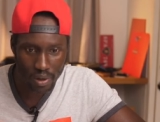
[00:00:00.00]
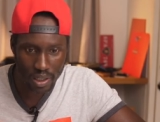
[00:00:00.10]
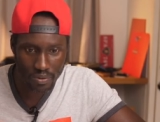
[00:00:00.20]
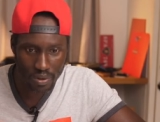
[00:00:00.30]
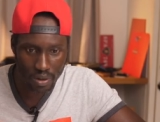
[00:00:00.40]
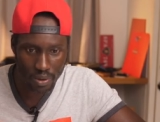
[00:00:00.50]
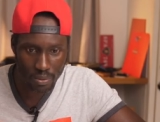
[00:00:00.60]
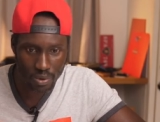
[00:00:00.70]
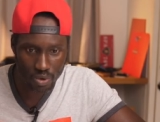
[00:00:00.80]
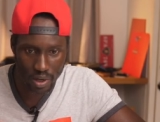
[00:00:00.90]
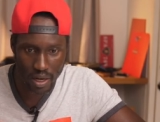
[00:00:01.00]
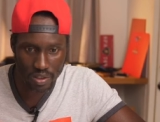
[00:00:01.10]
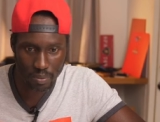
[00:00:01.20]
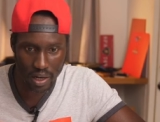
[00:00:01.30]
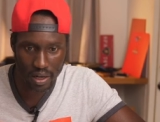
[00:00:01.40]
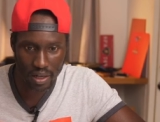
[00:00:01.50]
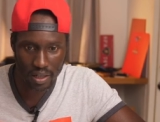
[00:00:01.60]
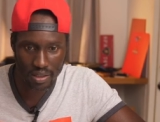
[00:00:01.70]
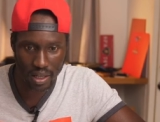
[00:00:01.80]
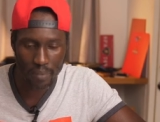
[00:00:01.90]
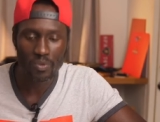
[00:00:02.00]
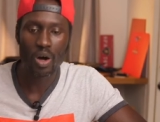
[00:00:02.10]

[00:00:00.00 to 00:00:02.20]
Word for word: Price for the rear-wheel drive Spider is...